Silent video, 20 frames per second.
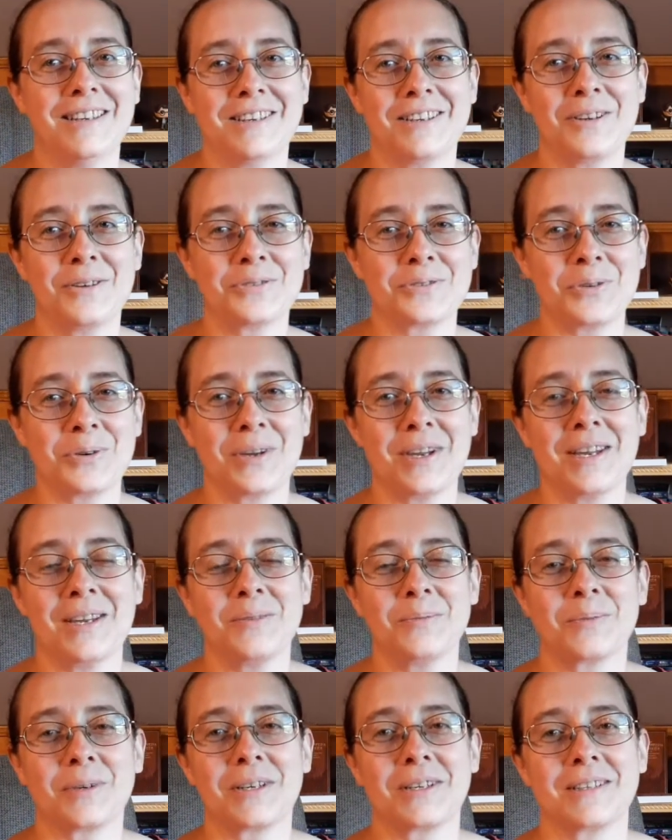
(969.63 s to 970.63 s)
it goes
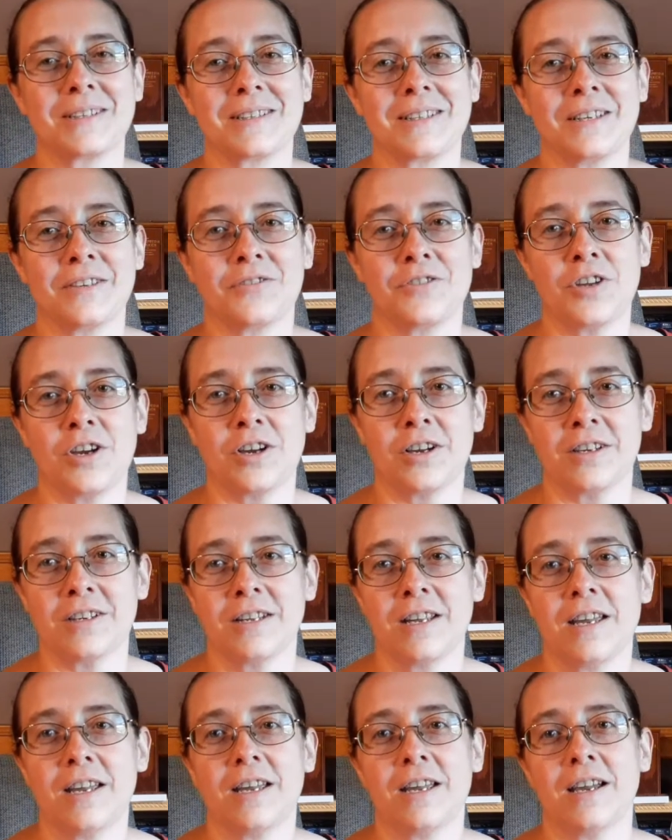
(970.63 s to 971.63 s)
okay, but if
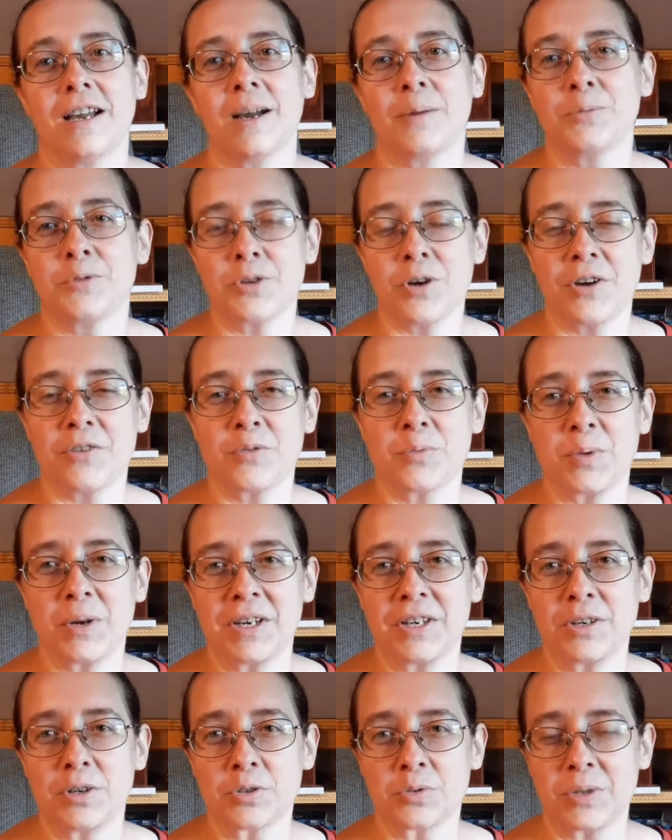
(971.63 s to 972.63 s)
not, I'm sure
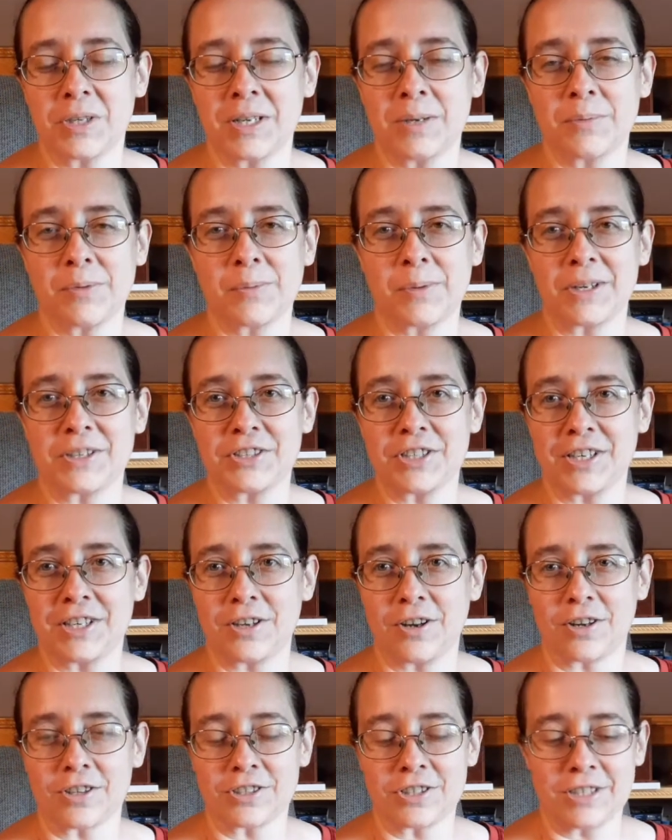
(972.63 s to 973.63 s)
everybody knows what Emma by
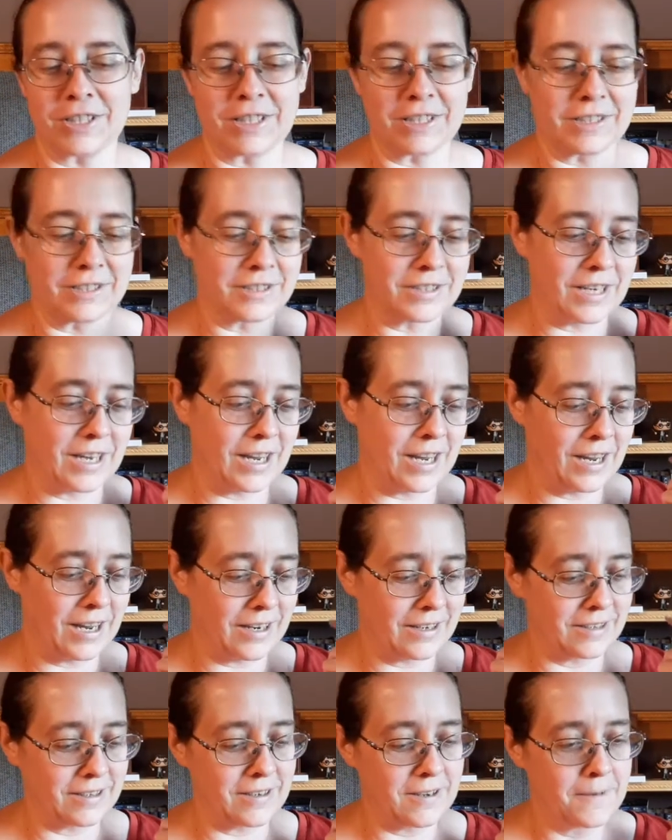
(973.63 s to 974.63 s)
Jane Austen is,
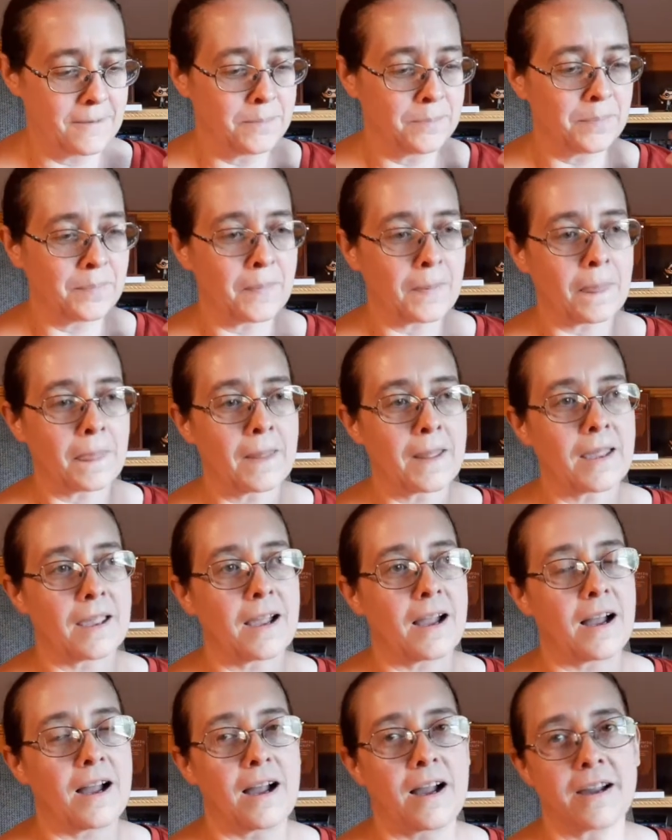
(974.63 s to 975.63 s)
and
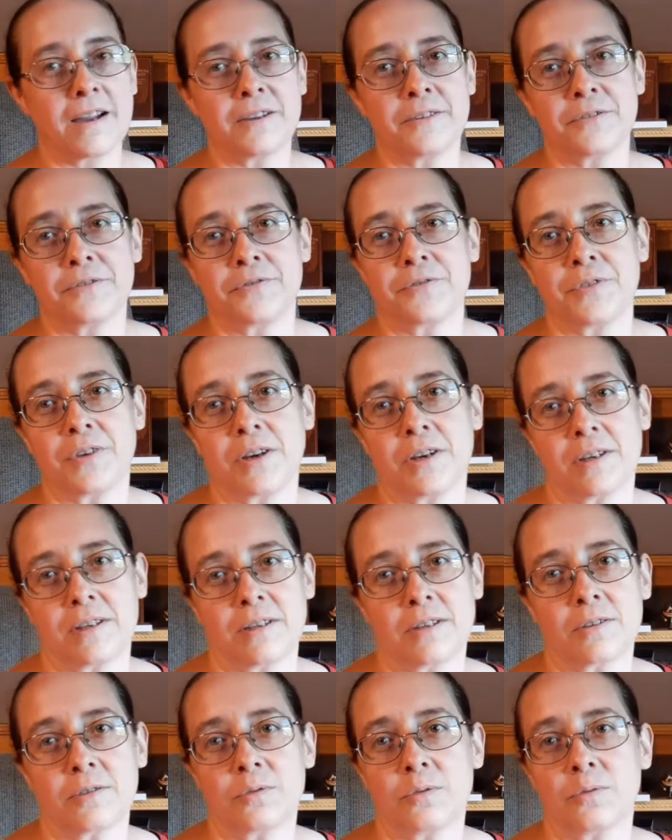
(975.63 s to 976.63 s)
I've
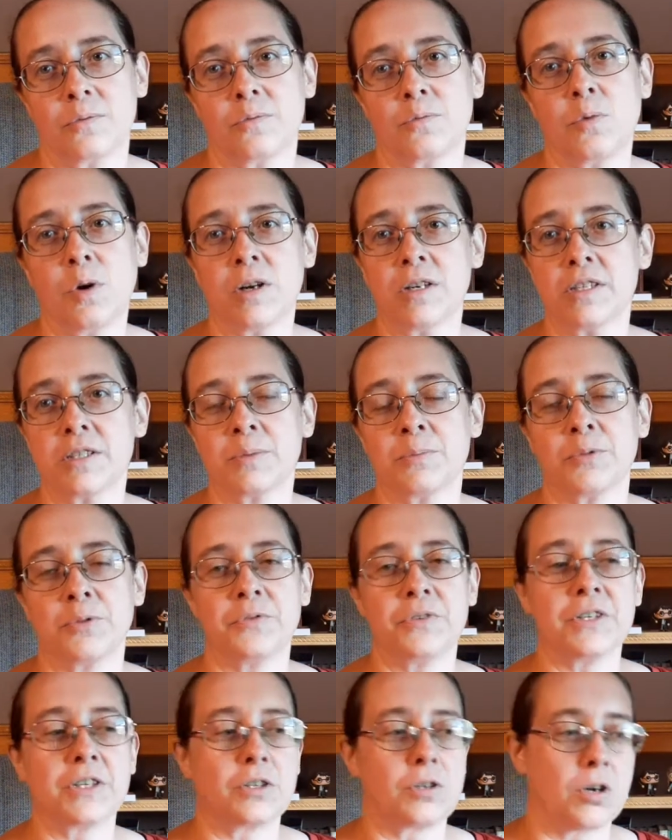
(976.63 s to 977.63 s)
uh, watched the
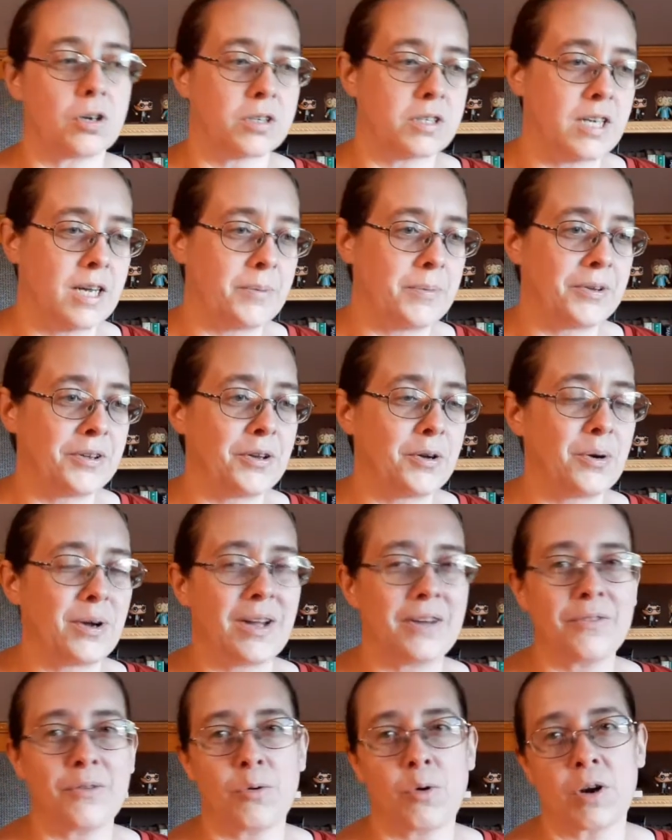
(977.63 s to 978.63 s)
movie a long time ago.
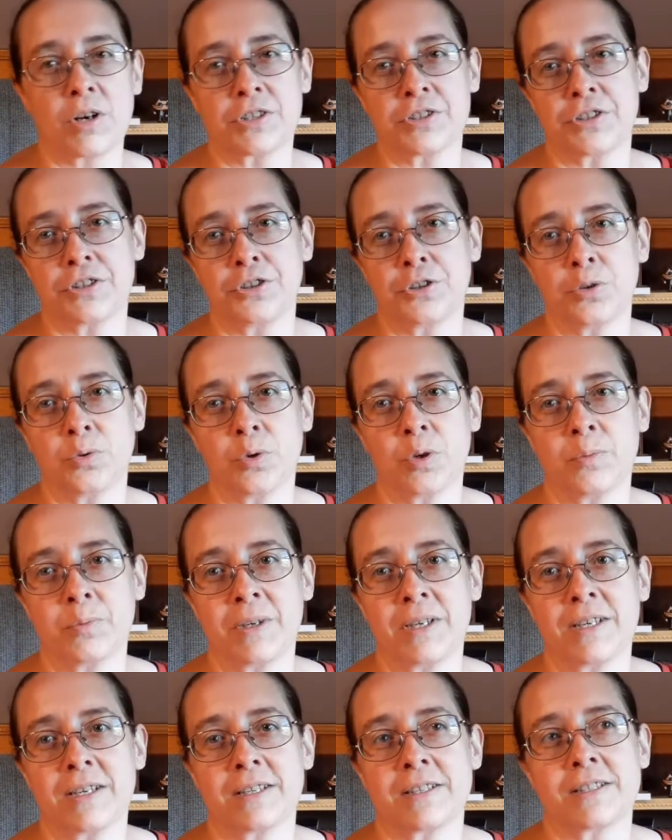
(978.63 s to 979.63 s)
I haven't watched the new one
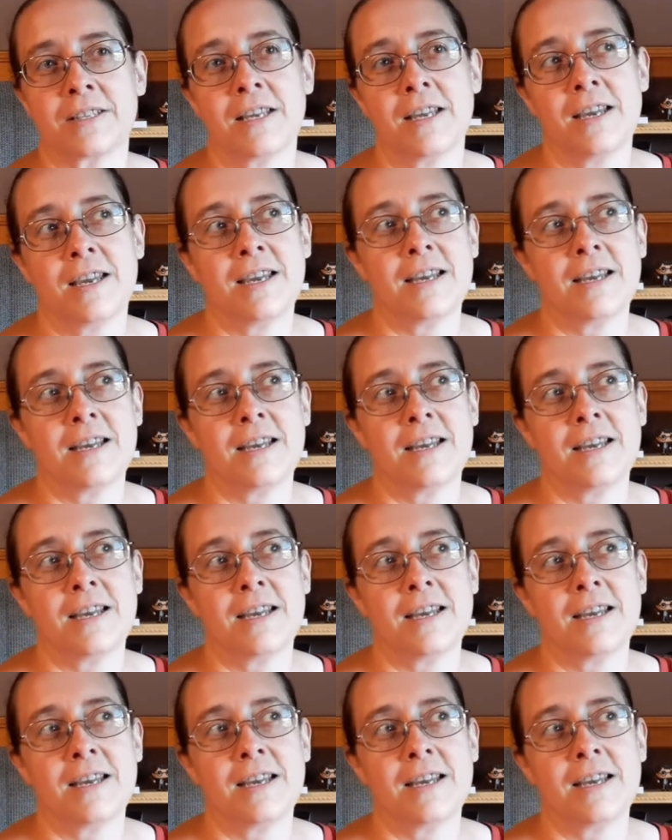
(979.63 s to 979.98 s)
because,